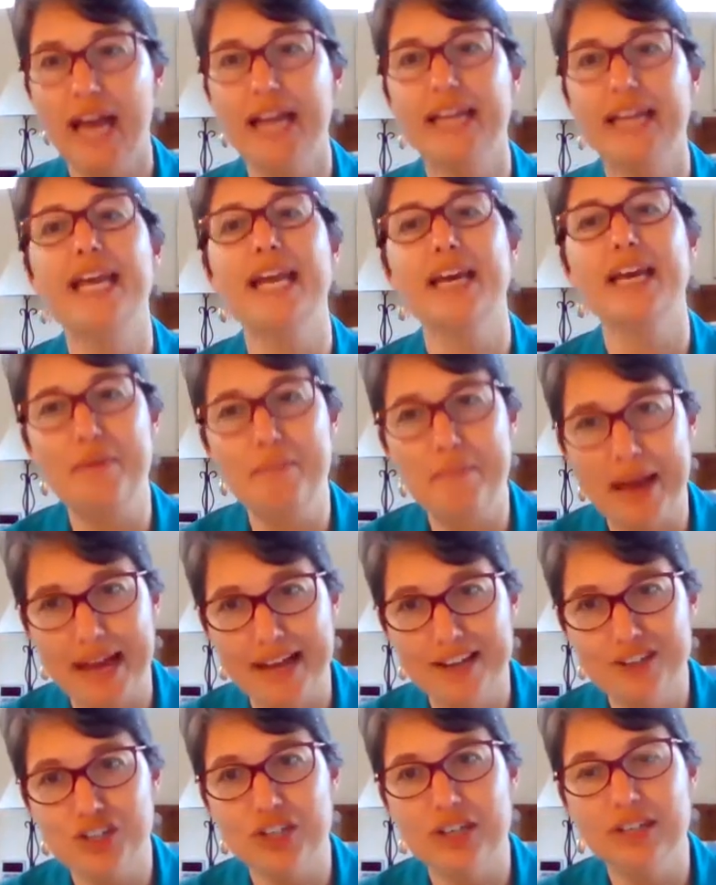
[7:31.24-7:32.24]
I can't
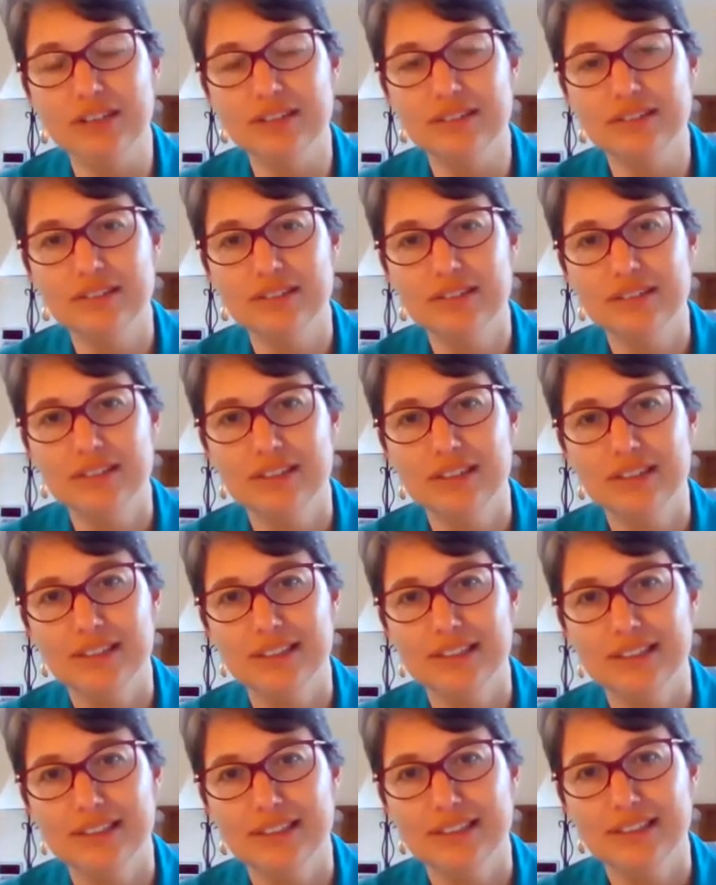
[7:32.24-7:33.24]
imagine
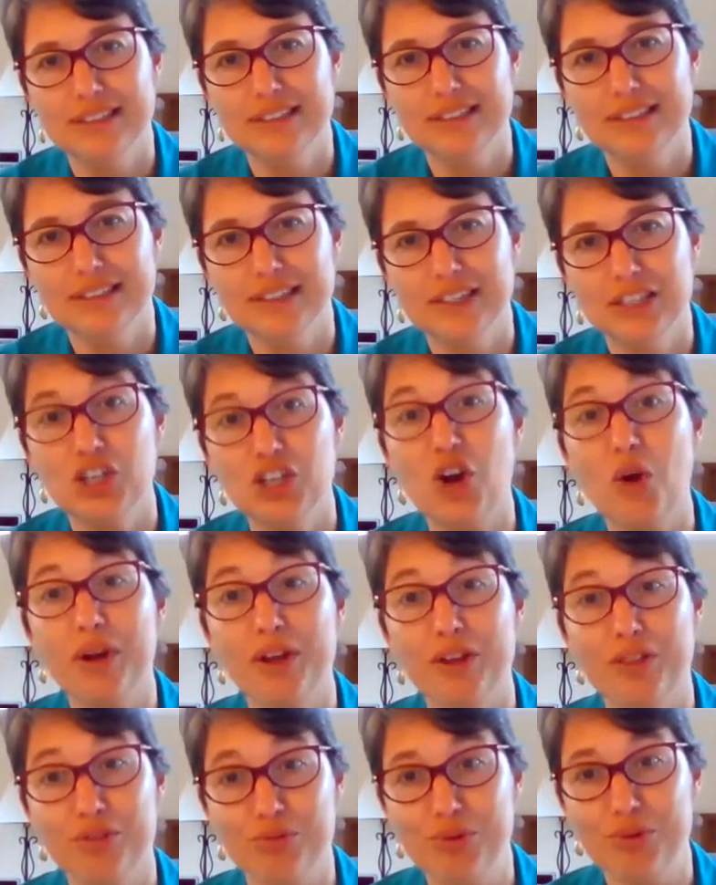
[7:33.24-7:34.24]

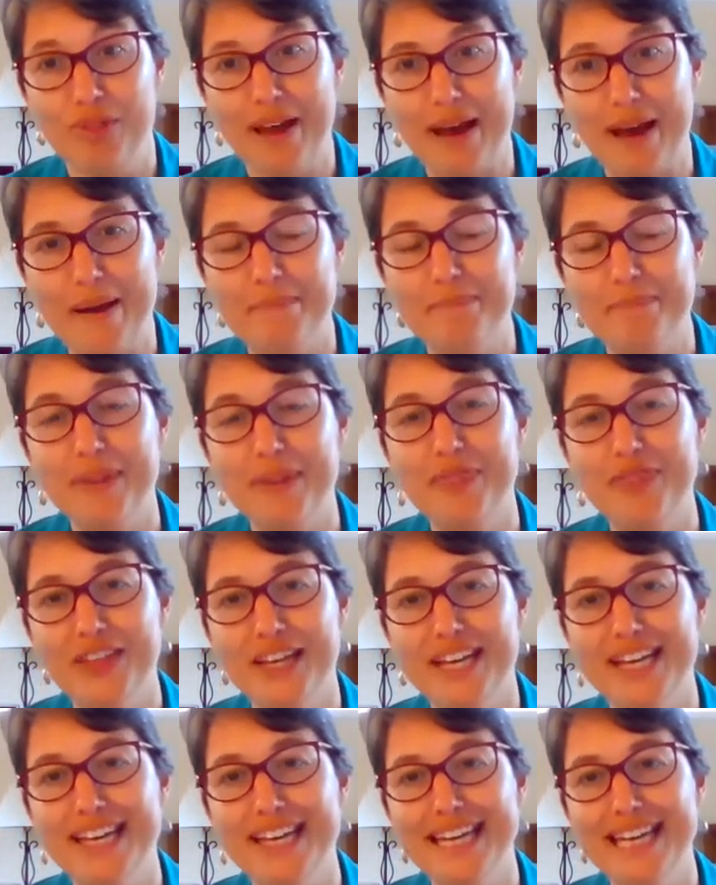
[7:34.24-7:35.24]
going through that. But
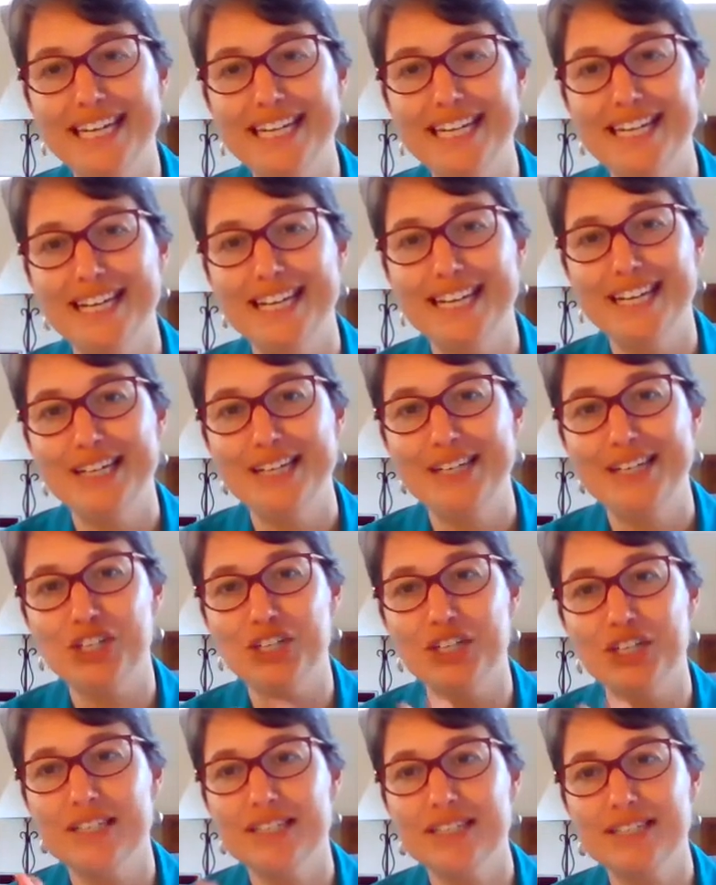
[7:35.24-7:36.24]
then
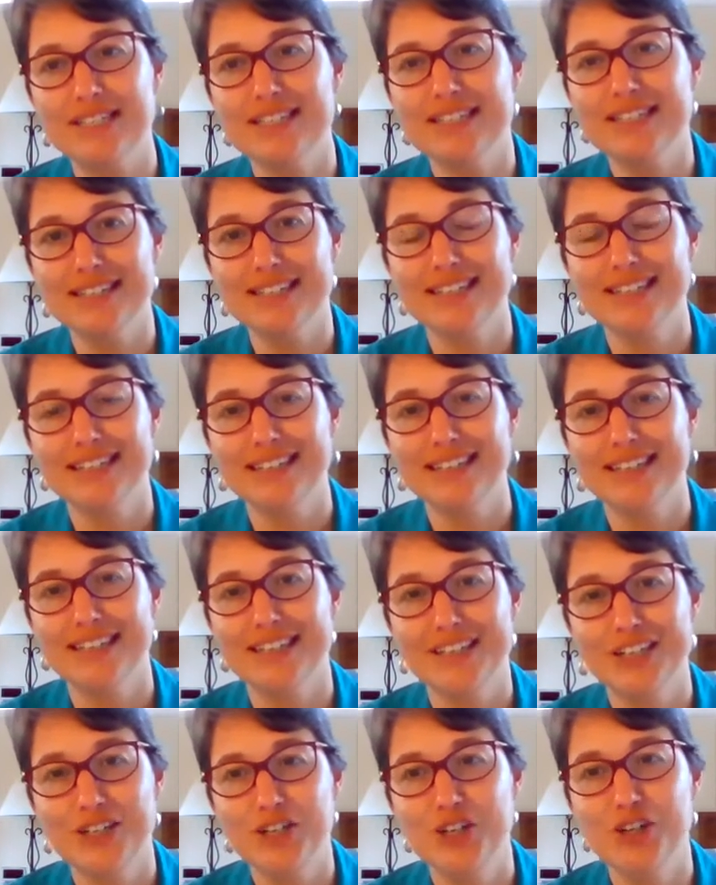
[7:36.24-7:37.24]
just
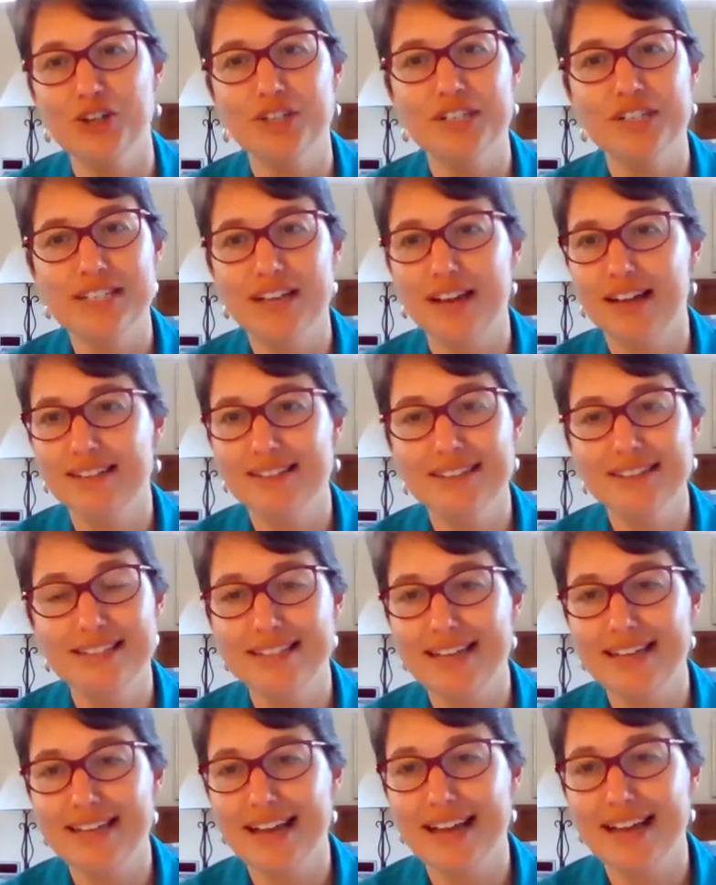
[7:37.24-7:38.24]
your son
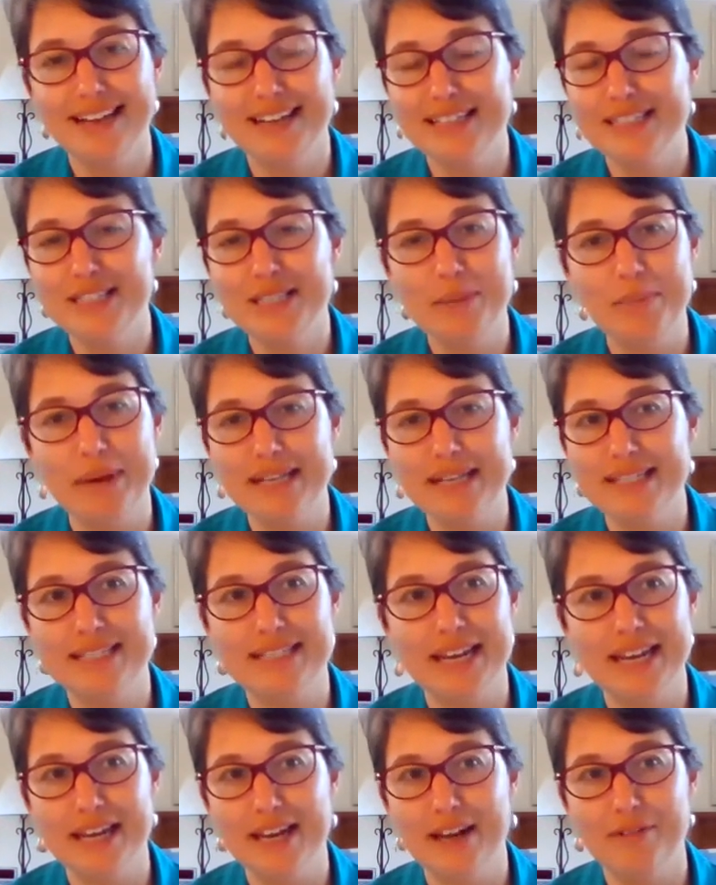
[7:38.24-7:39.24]
saying it's the best
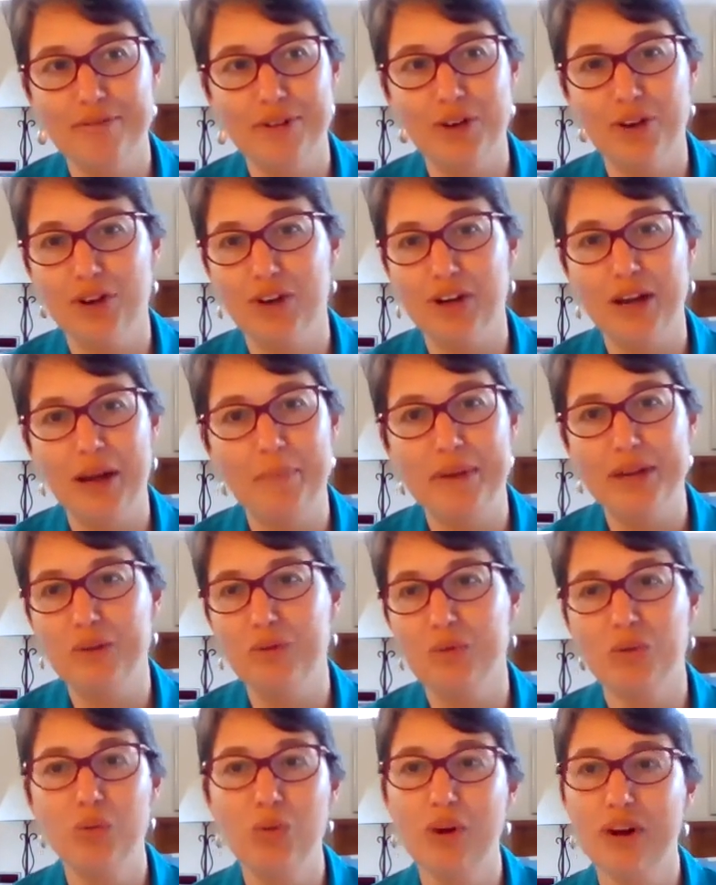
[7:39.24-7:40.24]
day ever. I
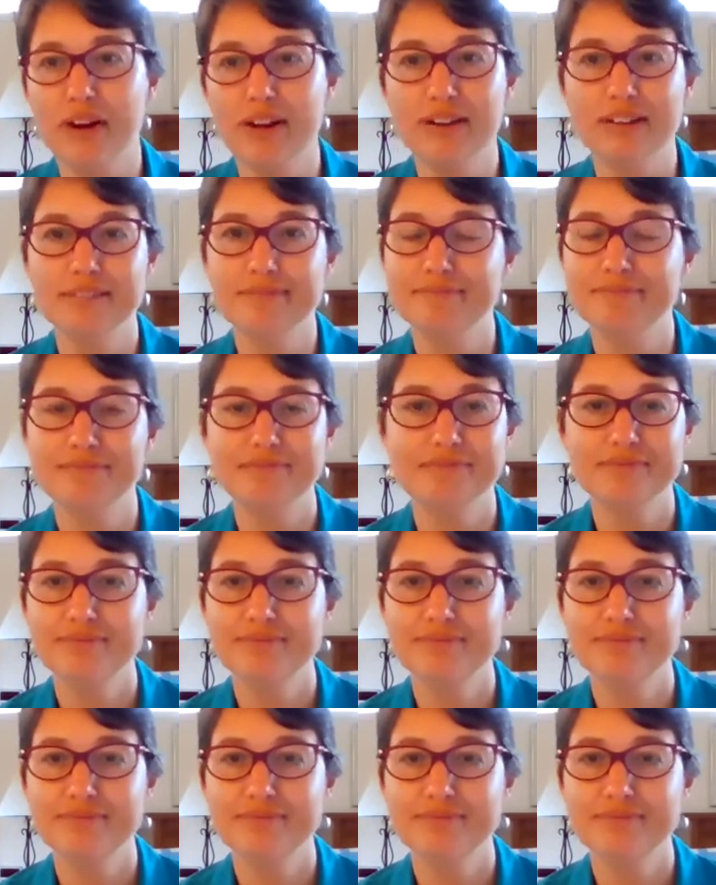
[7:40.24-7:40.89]
mean, what a